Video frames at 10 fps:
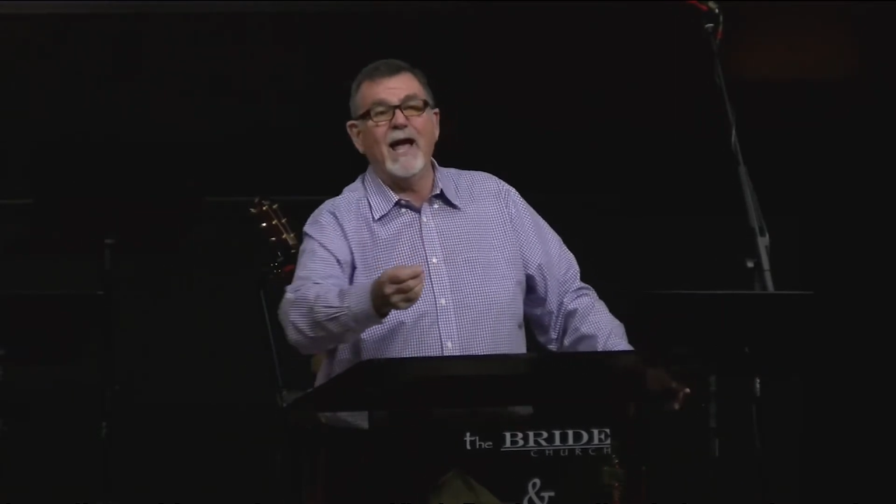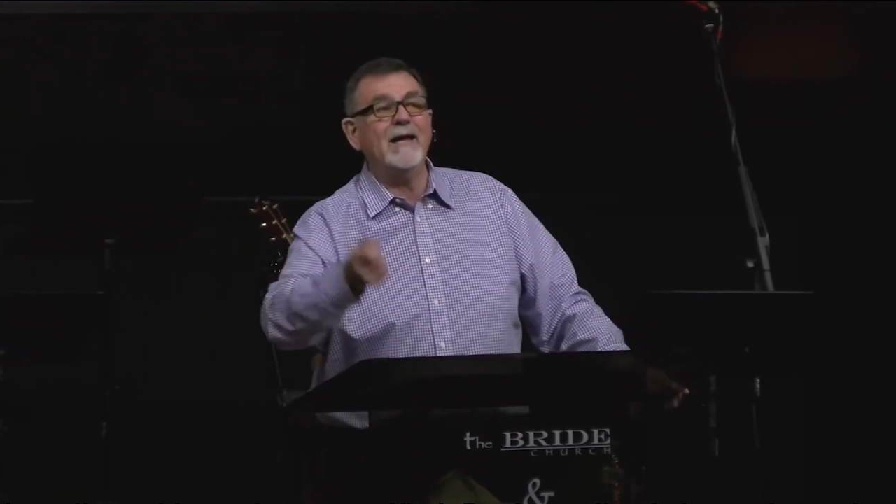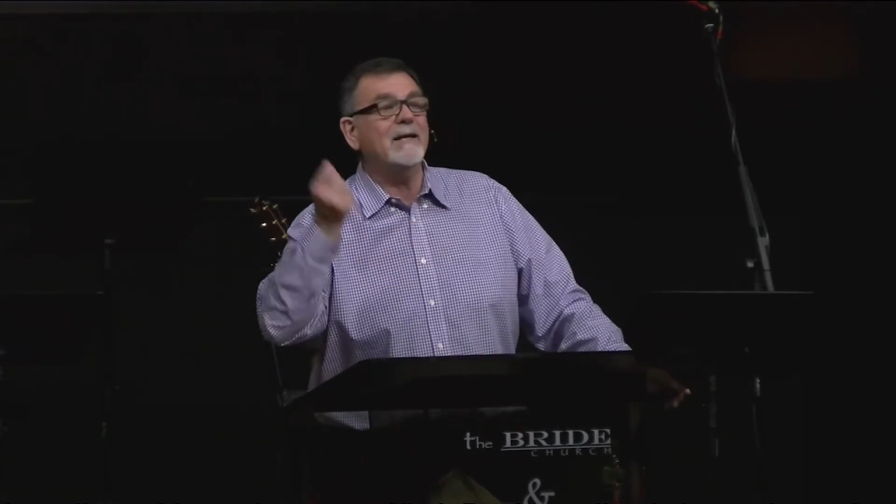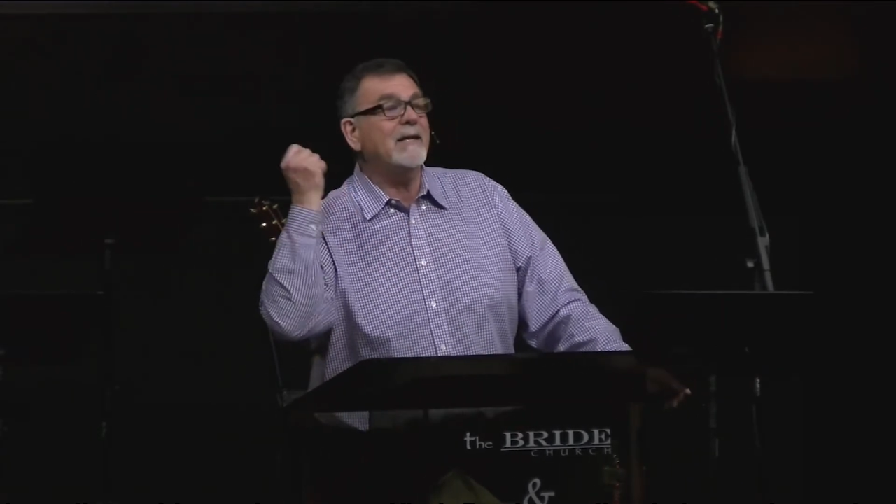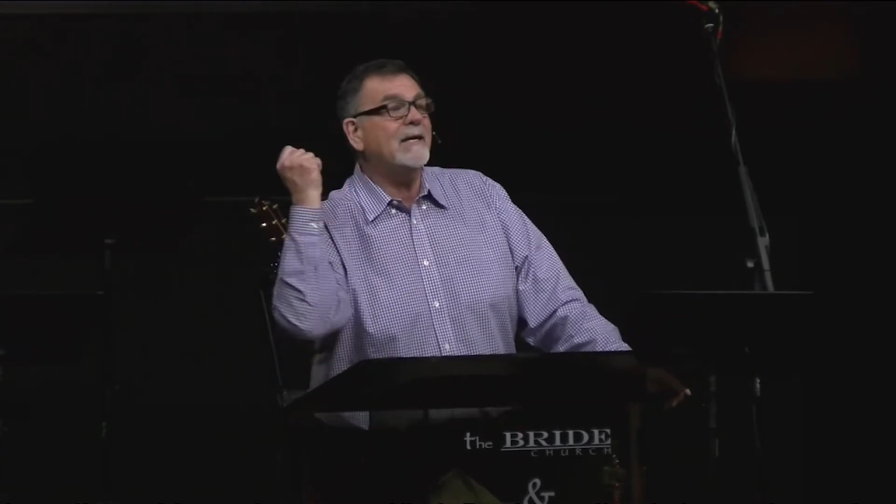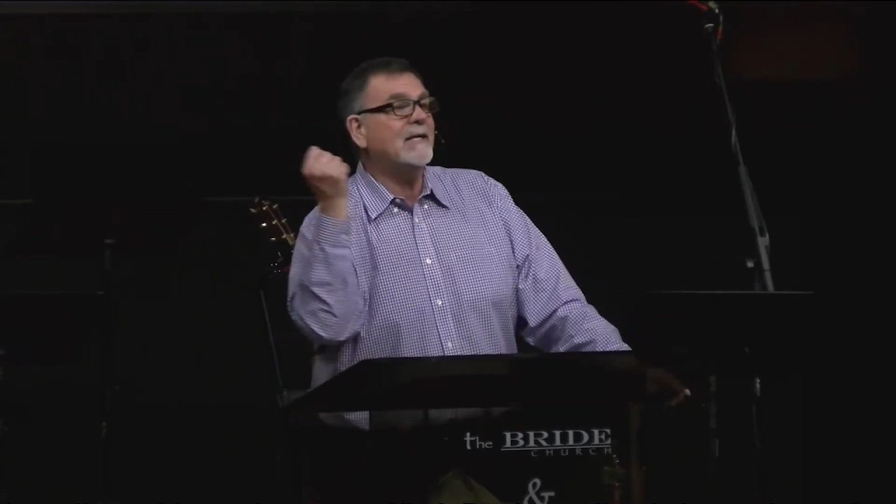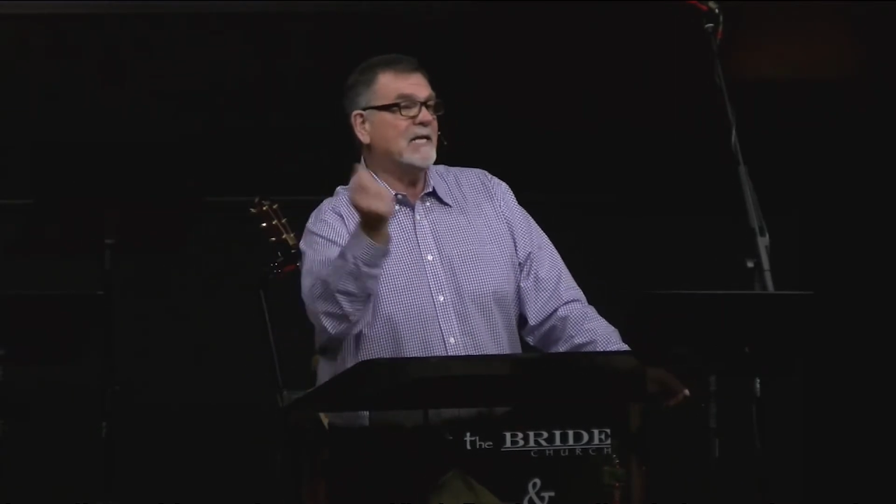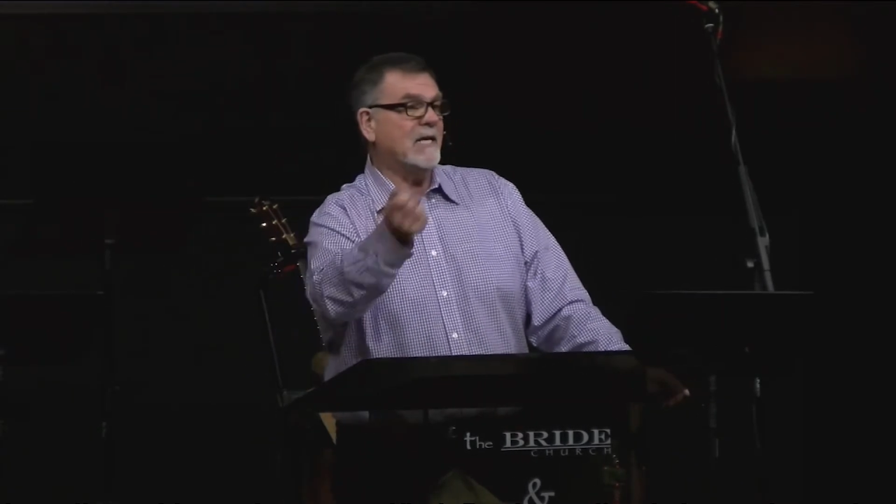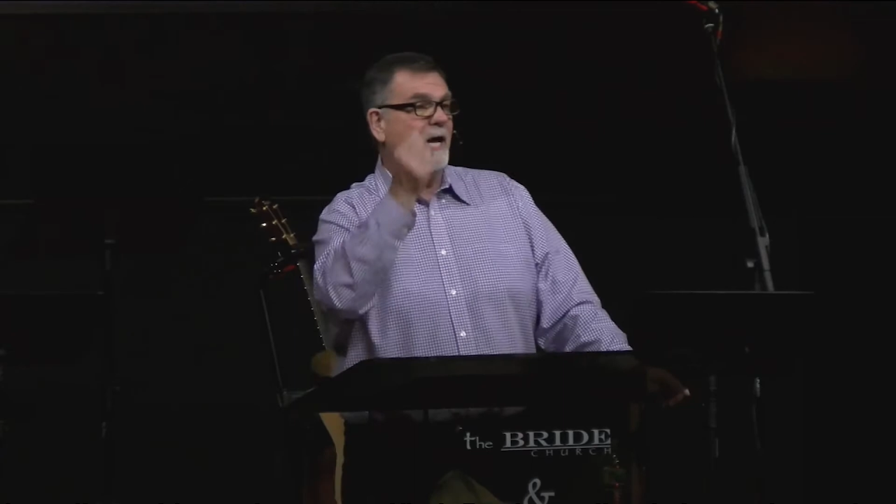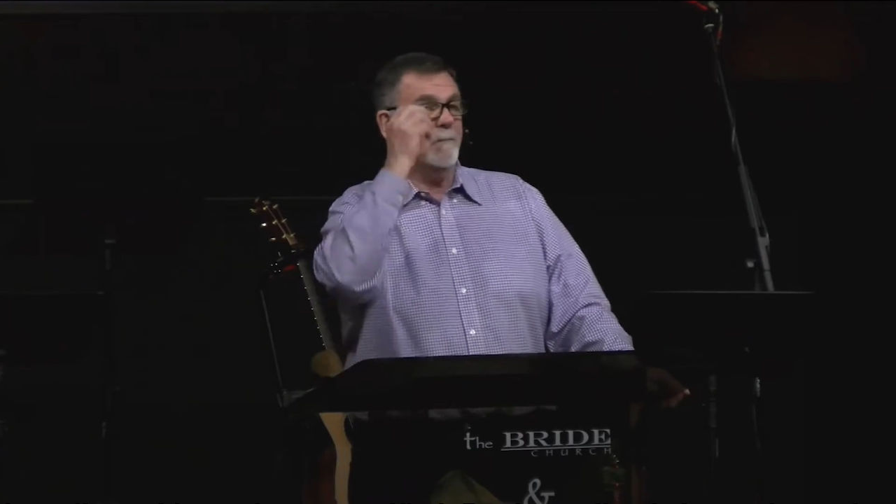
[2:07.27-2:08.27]
I need
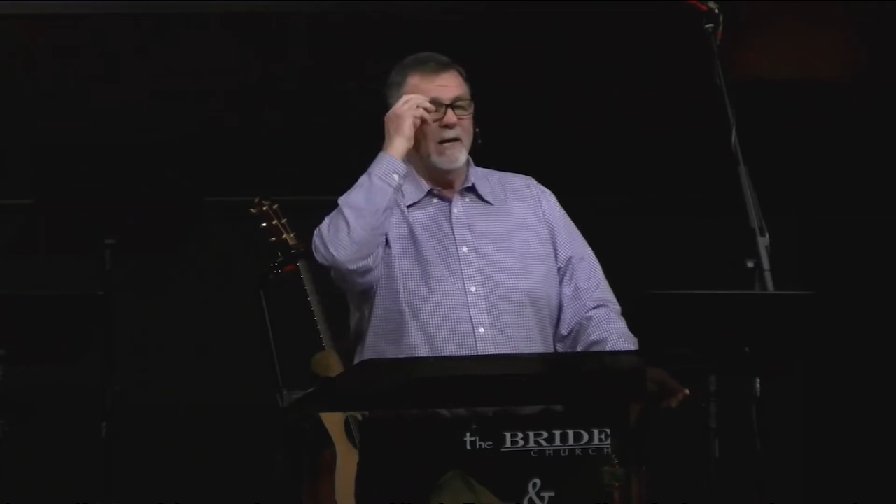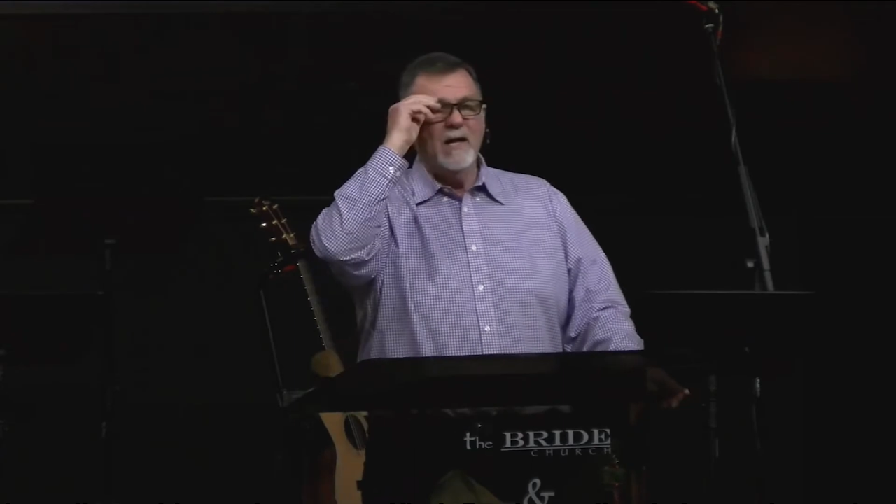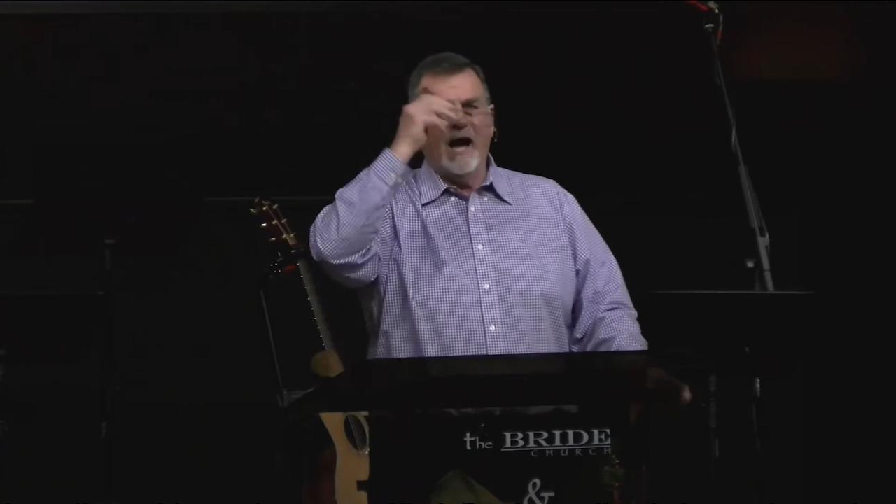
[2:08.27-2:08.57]
him.